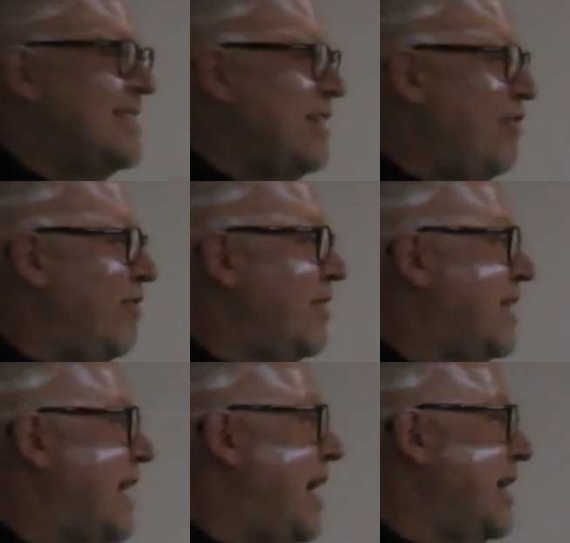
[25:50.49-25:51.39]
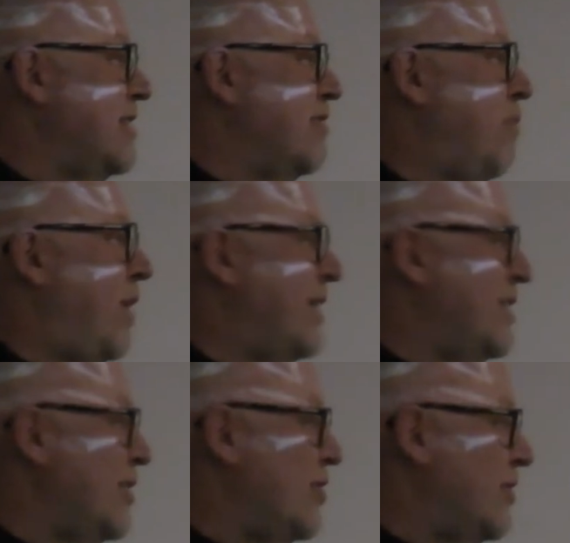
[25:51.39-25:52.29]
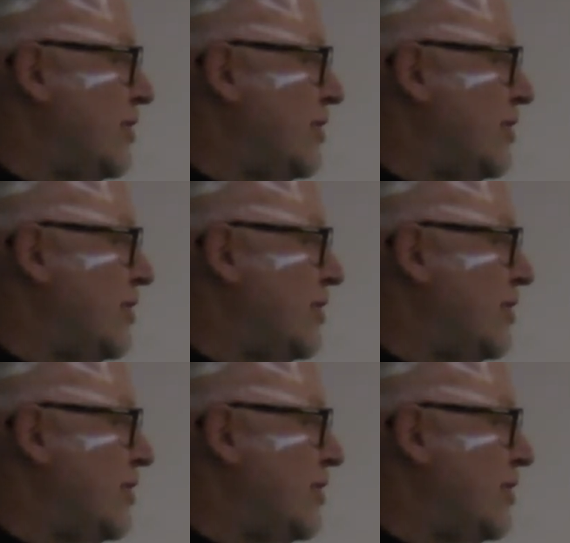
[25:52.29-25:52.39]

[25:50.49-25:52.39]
different kinds of politicians.